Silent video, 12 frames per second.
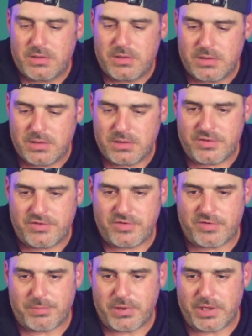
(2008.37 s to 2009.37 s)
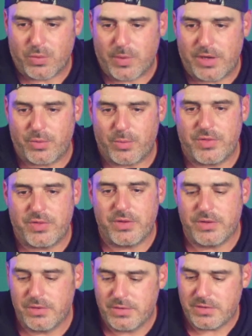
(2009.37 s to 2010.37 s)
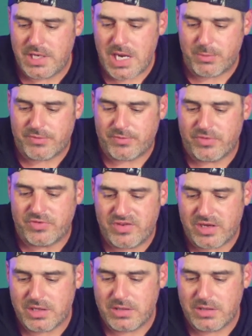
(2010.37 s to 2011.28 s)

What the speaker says: Let's just play around with the cameras for a second.